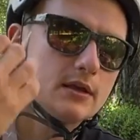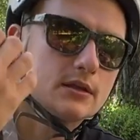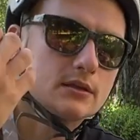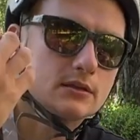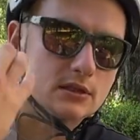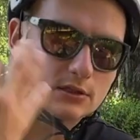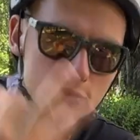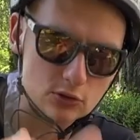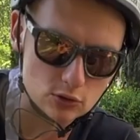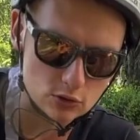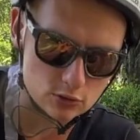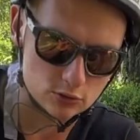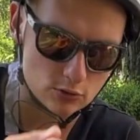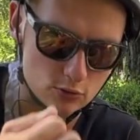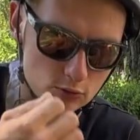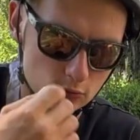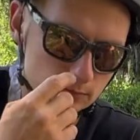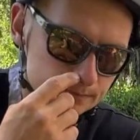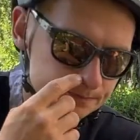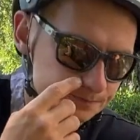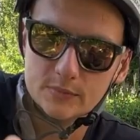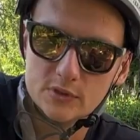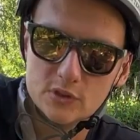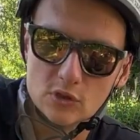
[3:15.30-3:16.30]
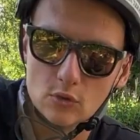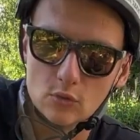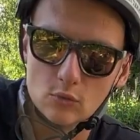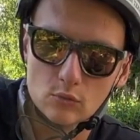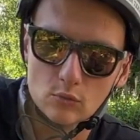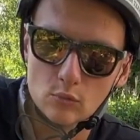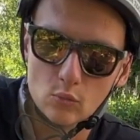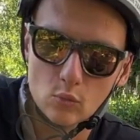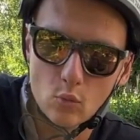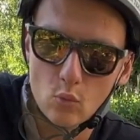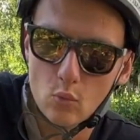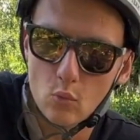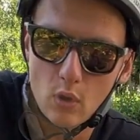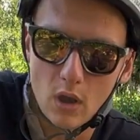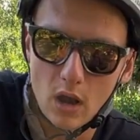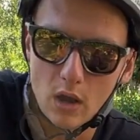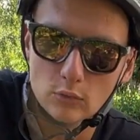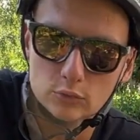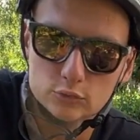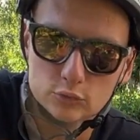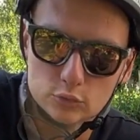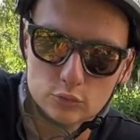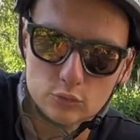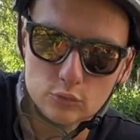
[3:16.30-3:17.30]
The third rule. So
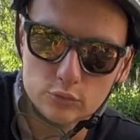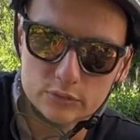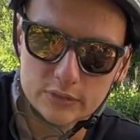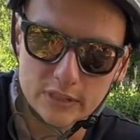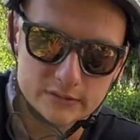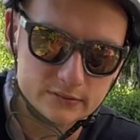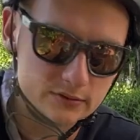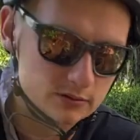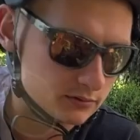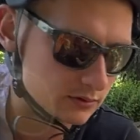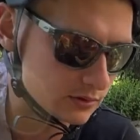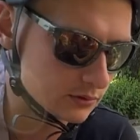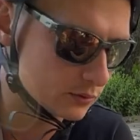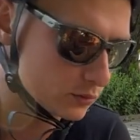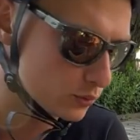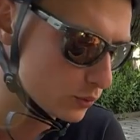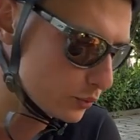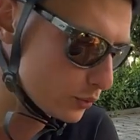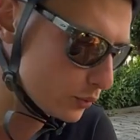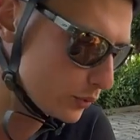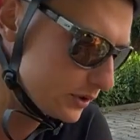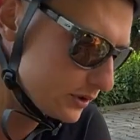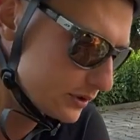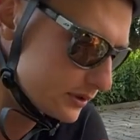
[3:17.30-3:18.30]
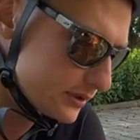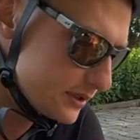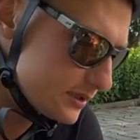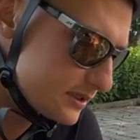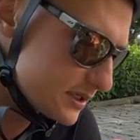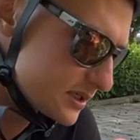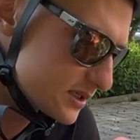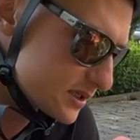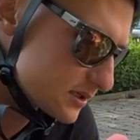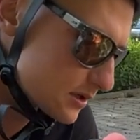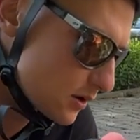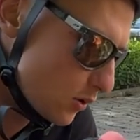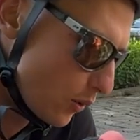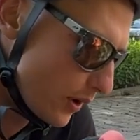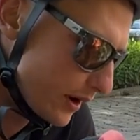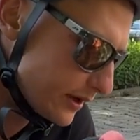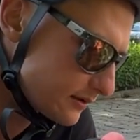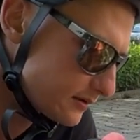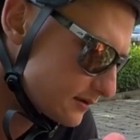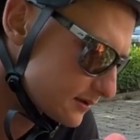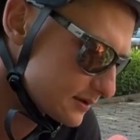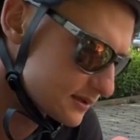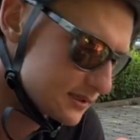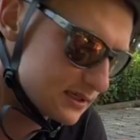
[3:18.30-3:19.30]
how to do that? Well, this is
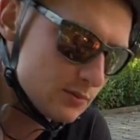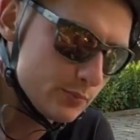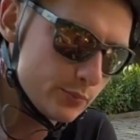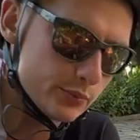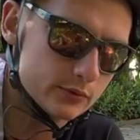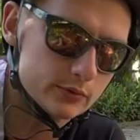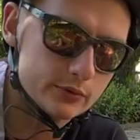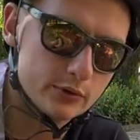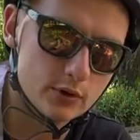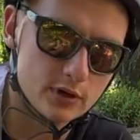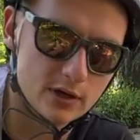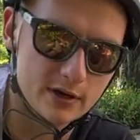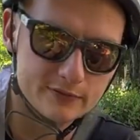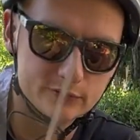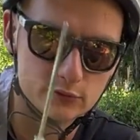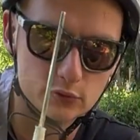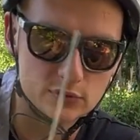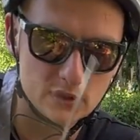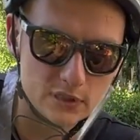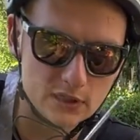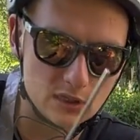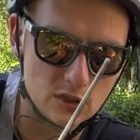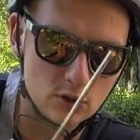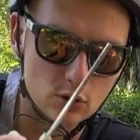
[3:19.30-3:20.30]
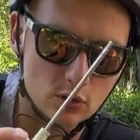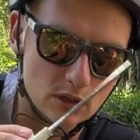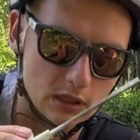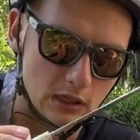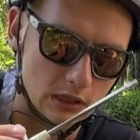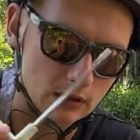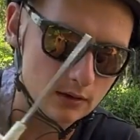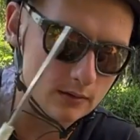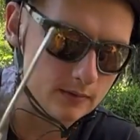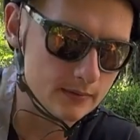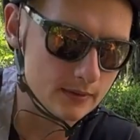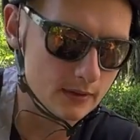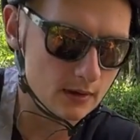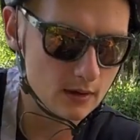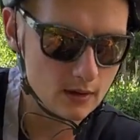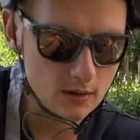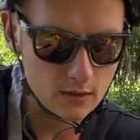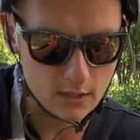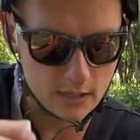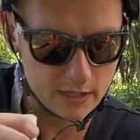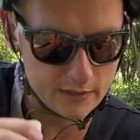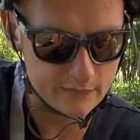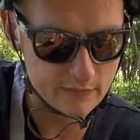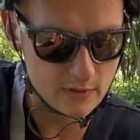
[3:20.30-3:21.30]
quite simple. You have to take your key.
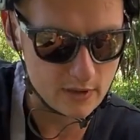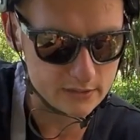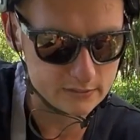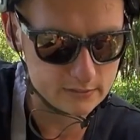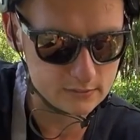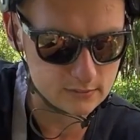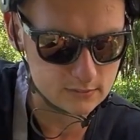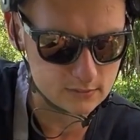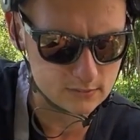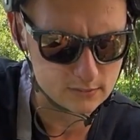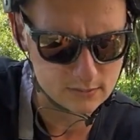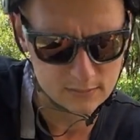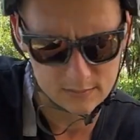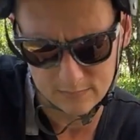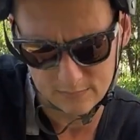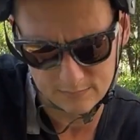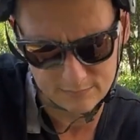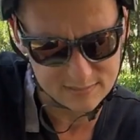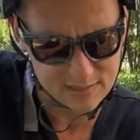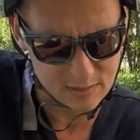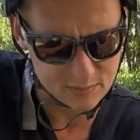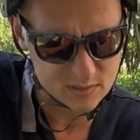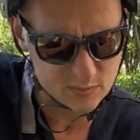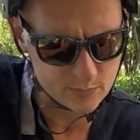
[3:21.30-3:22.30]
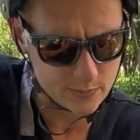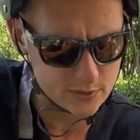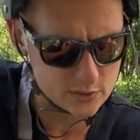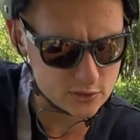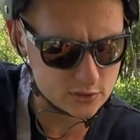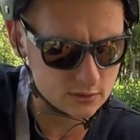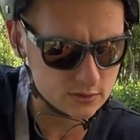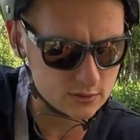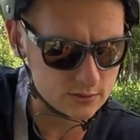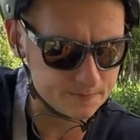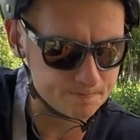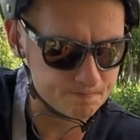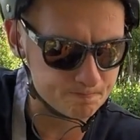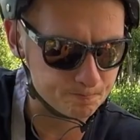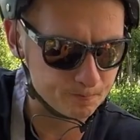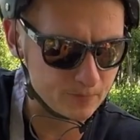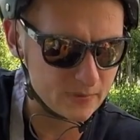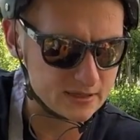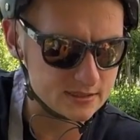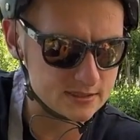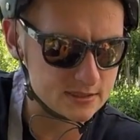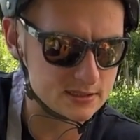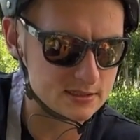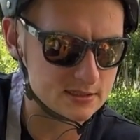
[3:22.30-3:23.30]
I've got some special
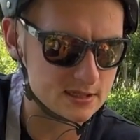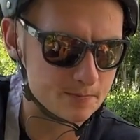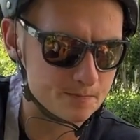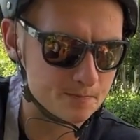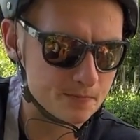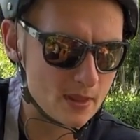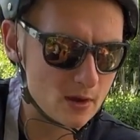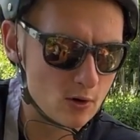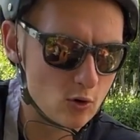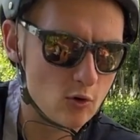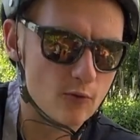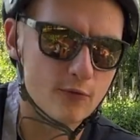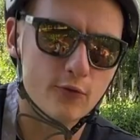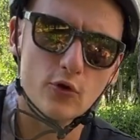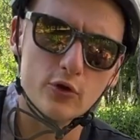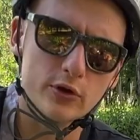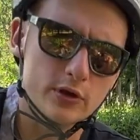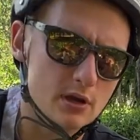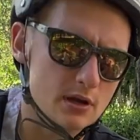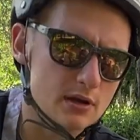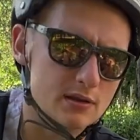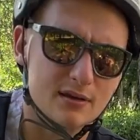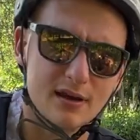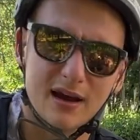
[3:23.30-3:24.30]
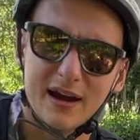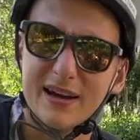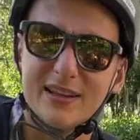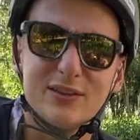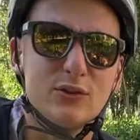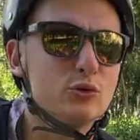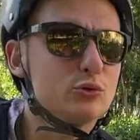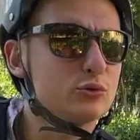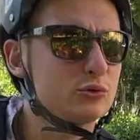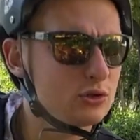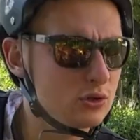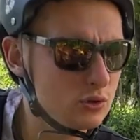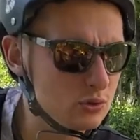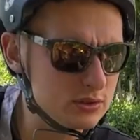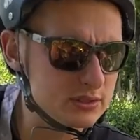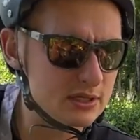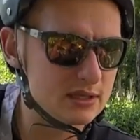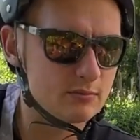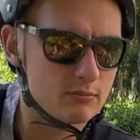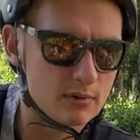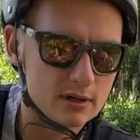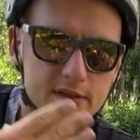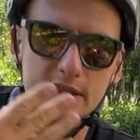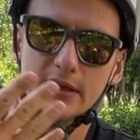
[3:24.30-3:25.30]
system of rockering. I don't use
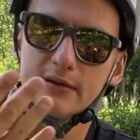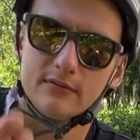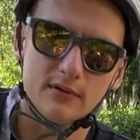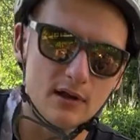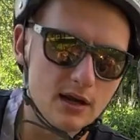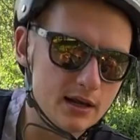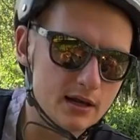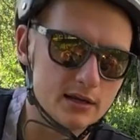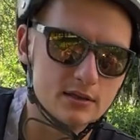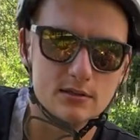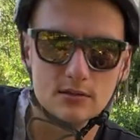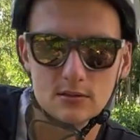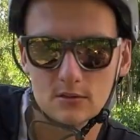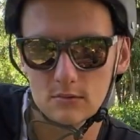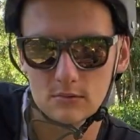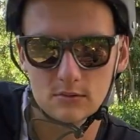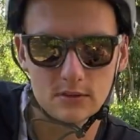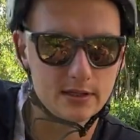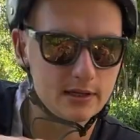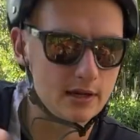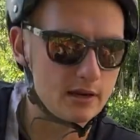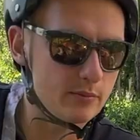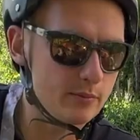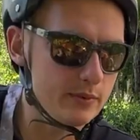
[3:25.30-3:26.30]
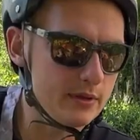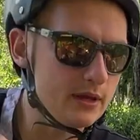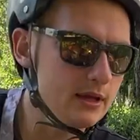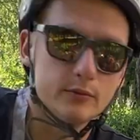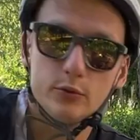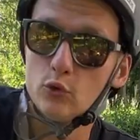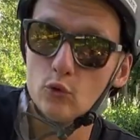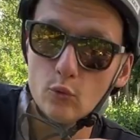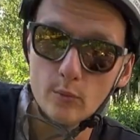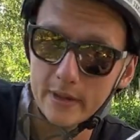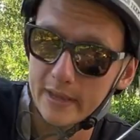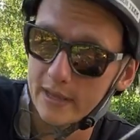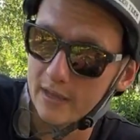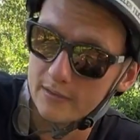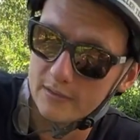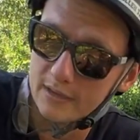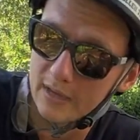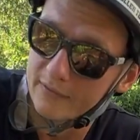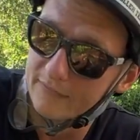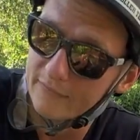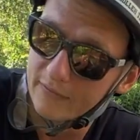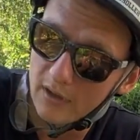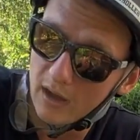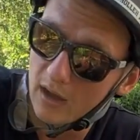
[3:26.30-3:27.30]
it, but I've got it, so let it be. You may
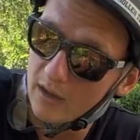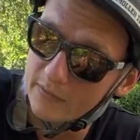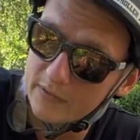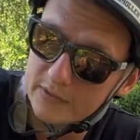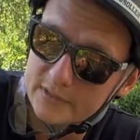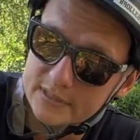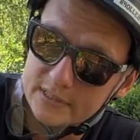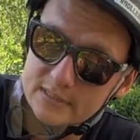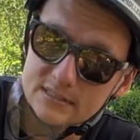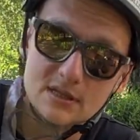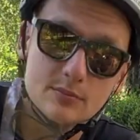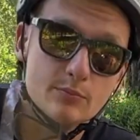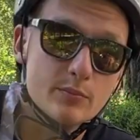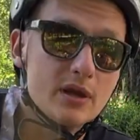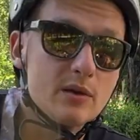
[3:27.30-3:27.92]
have other system.